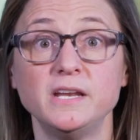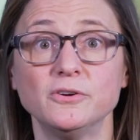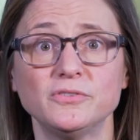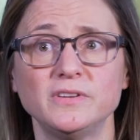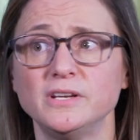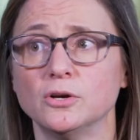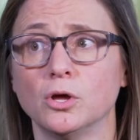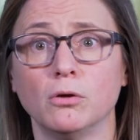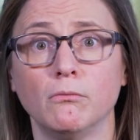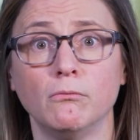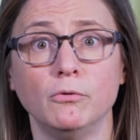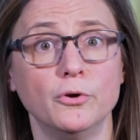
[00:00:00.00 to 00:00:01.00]
And here's the deal.
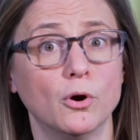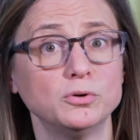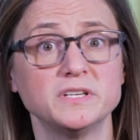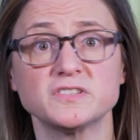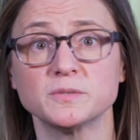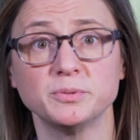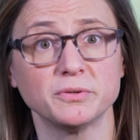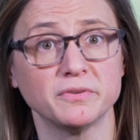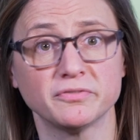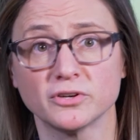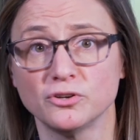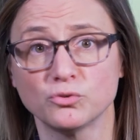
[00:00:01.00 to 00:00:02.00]
No discipline
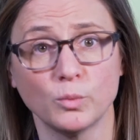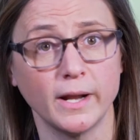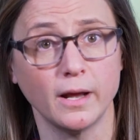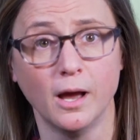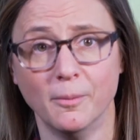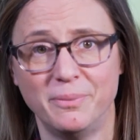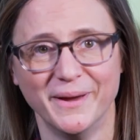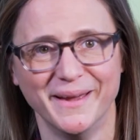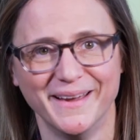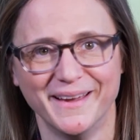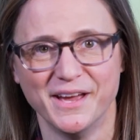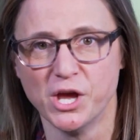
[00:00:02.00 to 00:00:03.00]
referrals went up.
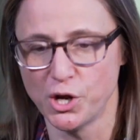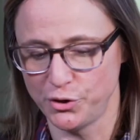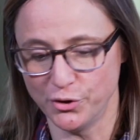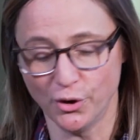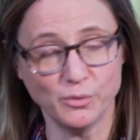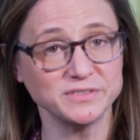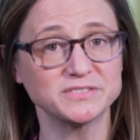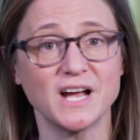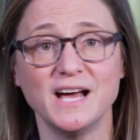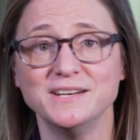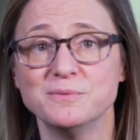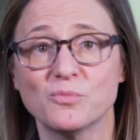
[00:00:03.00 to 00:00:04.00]
No one's
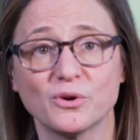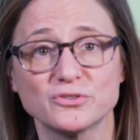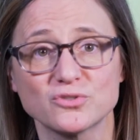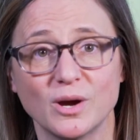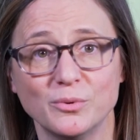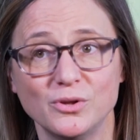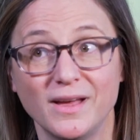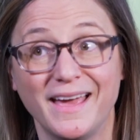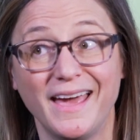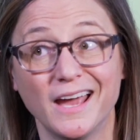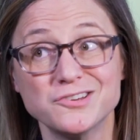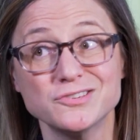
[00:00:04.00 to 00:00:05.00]
gotten in more trouble.
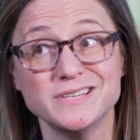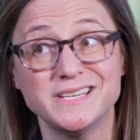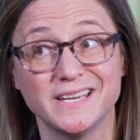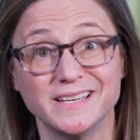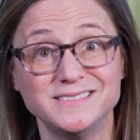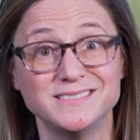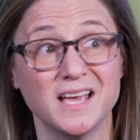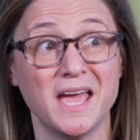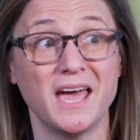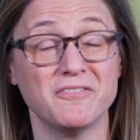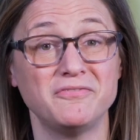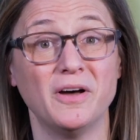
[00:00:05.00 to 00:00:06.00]
Actually, kids
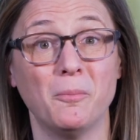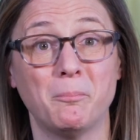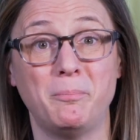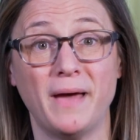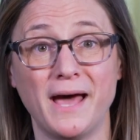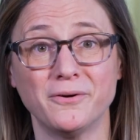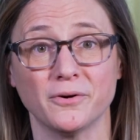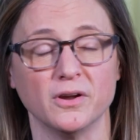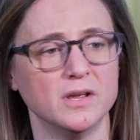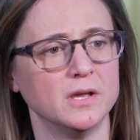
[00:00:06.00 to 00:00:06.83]
have felt better.